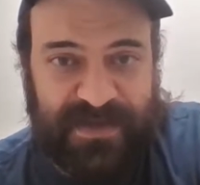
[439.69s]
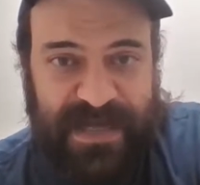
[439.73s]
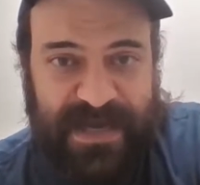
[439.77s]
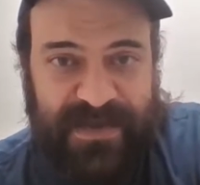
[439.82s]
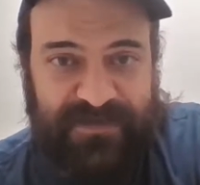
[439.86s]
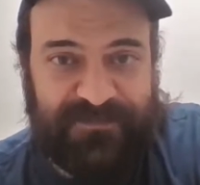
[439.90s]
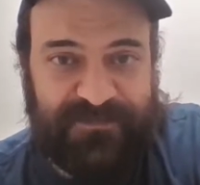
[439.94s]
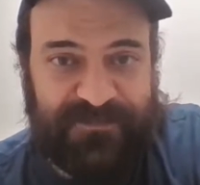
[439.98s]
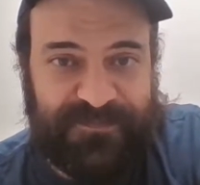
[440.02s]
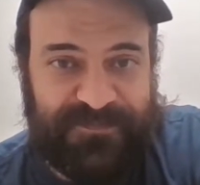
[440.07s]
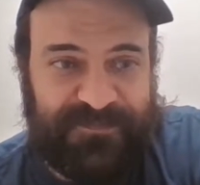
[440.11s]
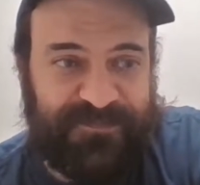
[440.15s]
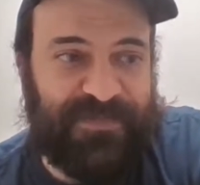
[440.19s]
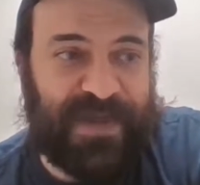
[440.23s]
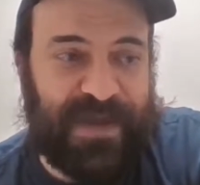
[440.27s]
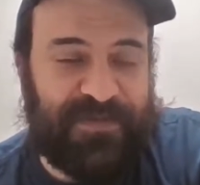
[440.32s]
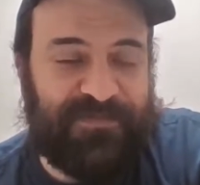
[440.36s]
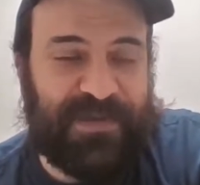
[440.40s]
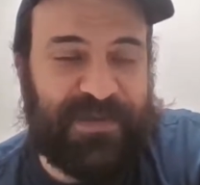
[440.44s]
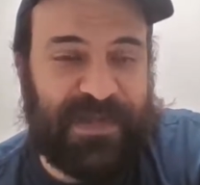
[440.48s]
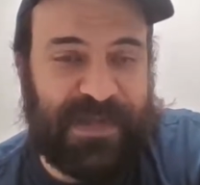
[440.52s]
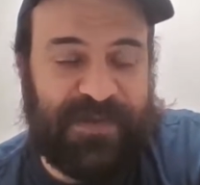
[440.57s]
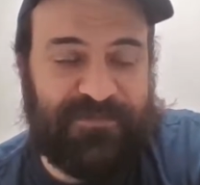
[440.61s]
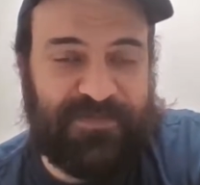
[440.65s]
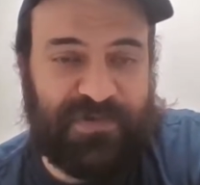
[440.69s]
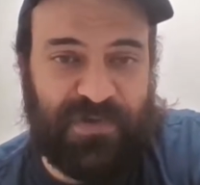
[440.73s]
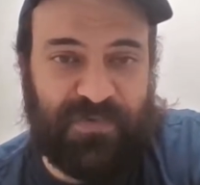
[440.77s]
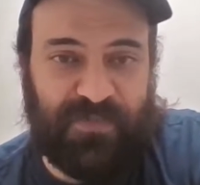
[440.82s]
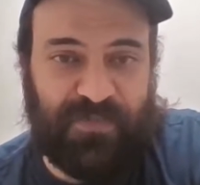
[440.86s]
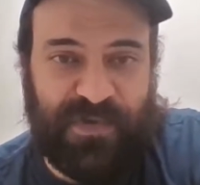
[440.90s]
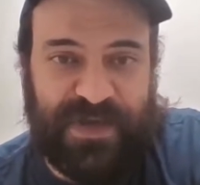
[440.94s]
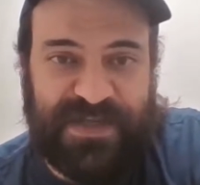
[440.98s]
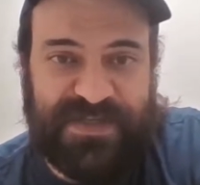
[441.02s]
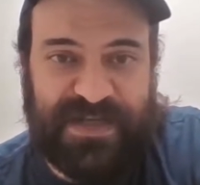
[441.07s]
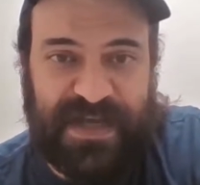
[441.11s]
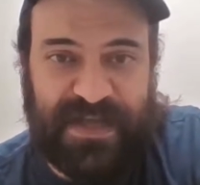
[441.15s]
I feel like I have
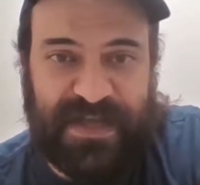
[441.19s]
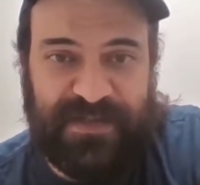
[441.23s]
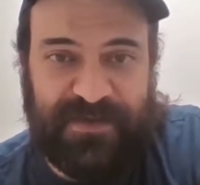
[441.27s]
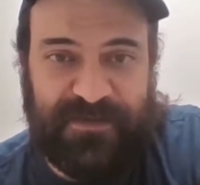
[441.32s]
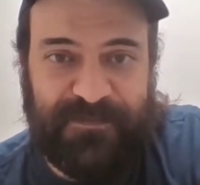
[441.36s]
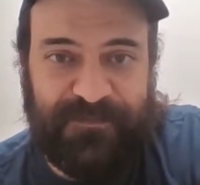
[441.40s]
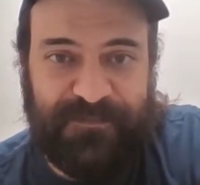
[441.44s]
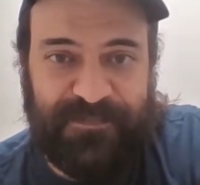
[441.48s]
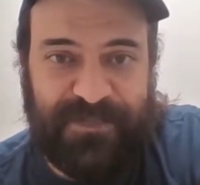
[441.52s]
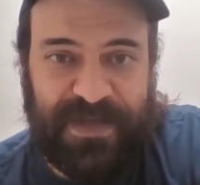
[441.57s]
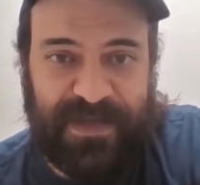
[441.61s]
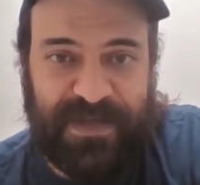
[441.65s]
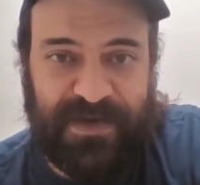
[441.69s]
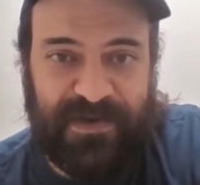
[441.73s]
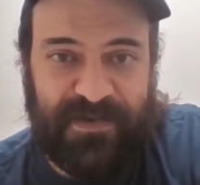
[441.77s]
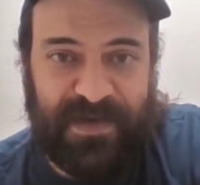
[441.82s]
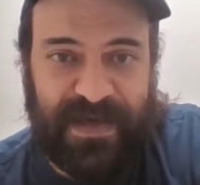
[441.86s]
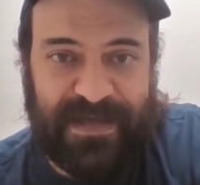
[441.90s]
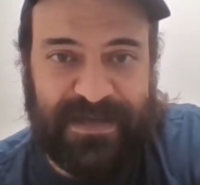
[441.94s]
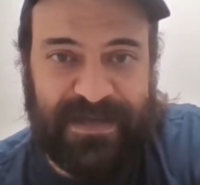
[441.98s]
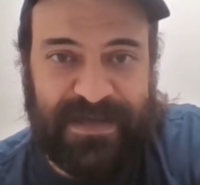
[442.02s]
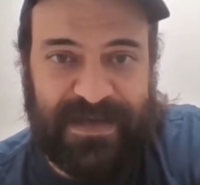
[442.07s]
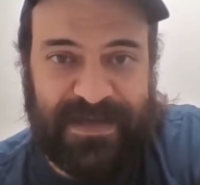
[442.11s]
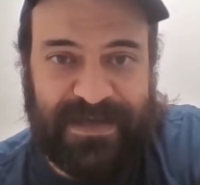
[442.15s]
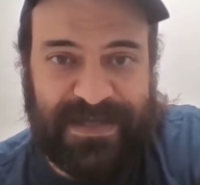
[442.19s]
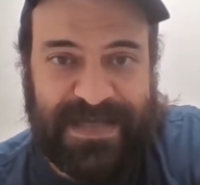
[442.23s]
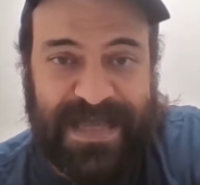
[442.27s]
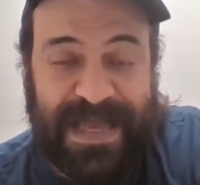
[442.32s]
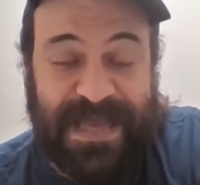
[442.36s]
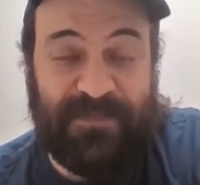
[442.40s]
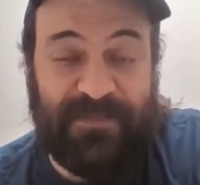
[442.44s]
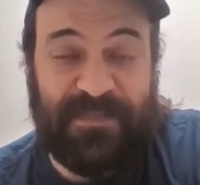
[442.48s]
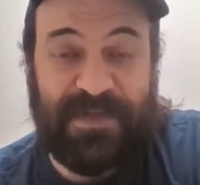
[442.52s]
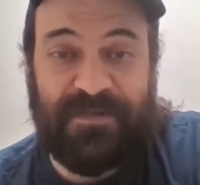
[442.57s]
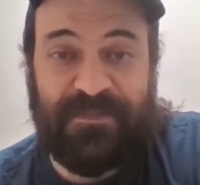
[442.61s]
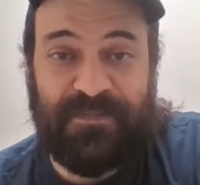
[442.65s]
good reads on them, on a
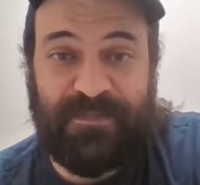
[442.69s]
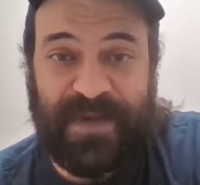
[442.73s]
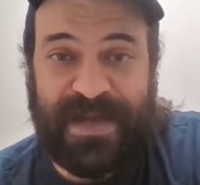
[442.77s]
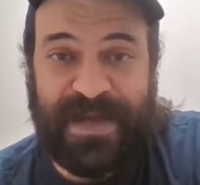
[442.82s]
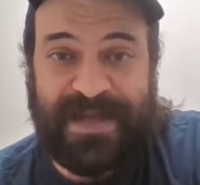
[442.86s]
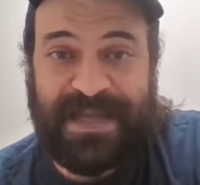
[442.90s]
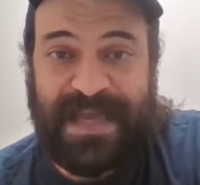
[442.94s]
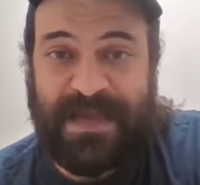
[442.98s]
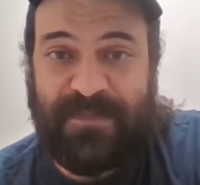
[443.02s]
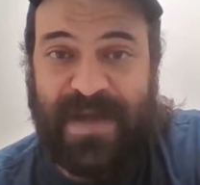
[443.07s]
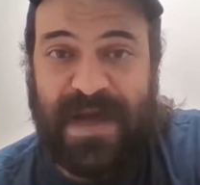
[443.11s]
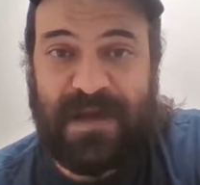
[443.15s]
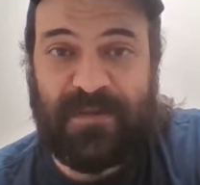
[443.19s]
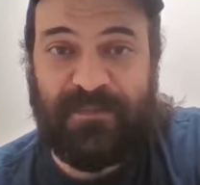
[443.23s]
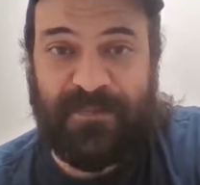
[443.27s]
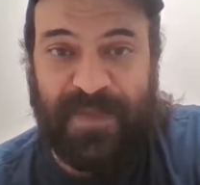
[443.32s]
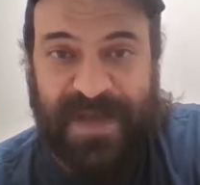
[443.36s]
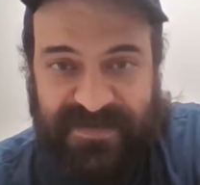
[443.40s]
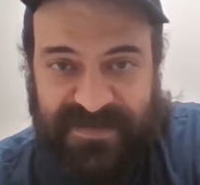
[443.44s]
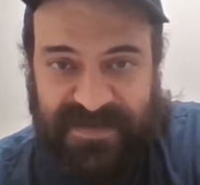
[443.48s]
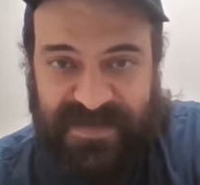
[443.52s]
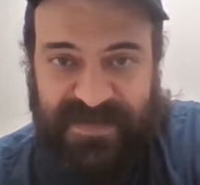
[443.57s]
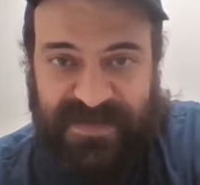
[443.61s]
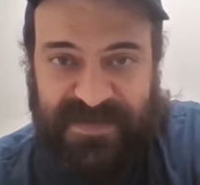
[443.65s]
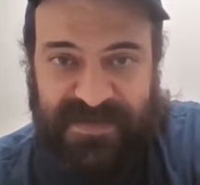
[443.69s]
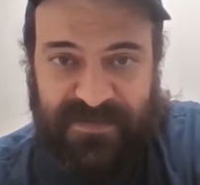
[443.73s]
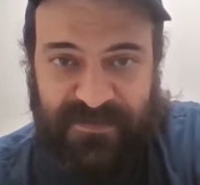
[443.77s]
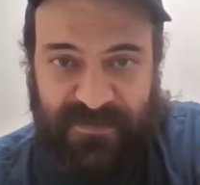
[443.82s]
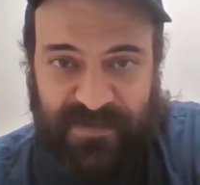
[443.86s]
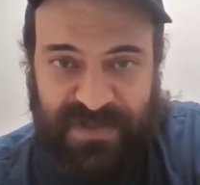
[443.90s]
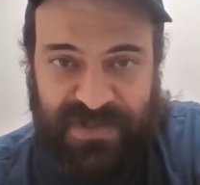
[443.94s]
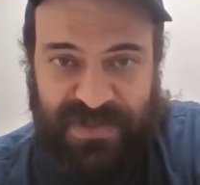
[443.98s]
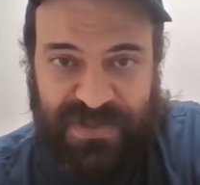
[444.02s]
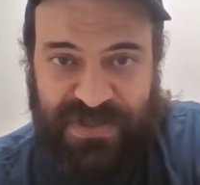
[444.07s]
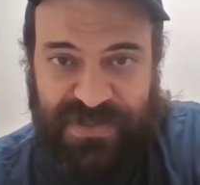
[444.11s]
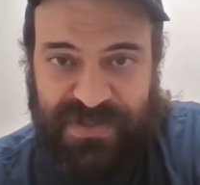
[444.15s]
game in by game out basis,
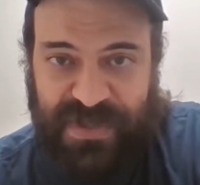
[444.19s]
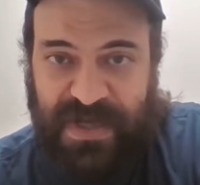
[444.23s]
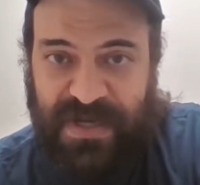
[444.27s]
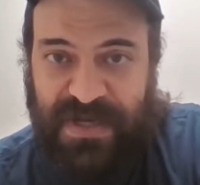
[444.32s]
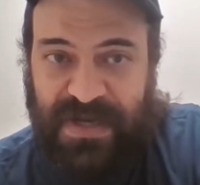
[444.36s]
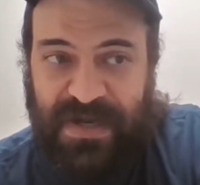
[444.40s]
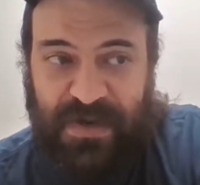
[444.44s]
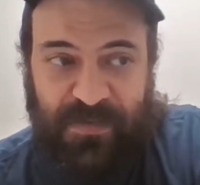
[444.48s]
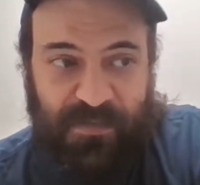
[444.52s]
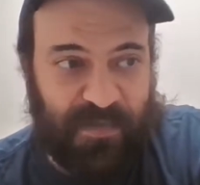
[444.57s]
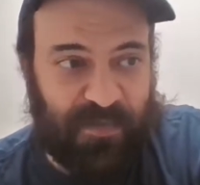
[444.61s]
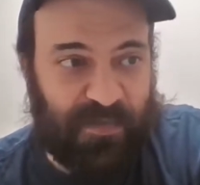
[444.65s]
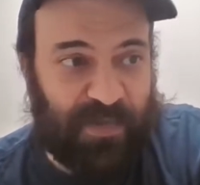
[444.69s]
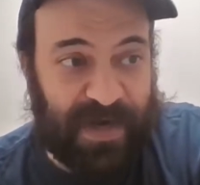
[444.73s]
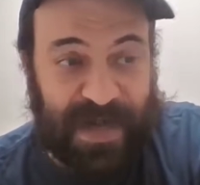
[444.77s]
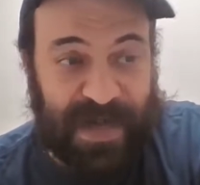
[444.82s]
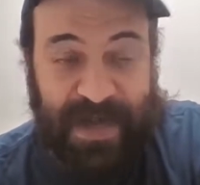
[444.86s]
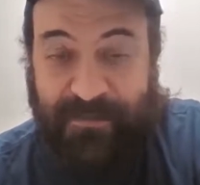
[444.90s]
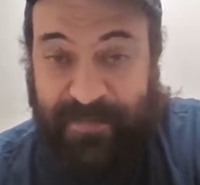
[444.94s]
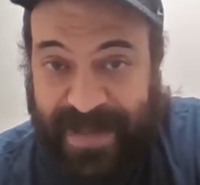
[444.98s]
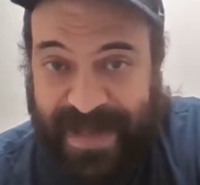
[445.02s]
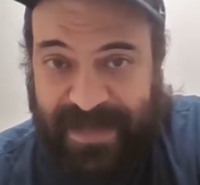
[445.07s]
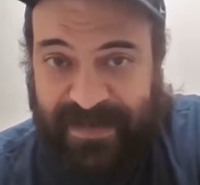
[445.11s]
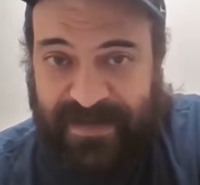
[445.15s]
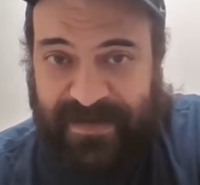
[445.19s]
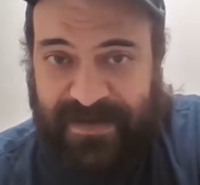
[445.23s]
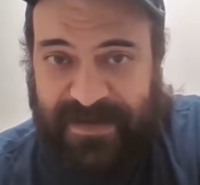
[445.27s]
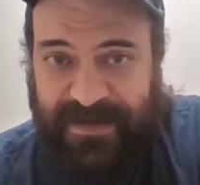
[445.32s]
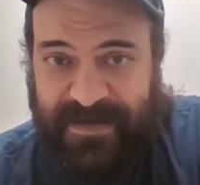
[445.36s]
which is what I bet,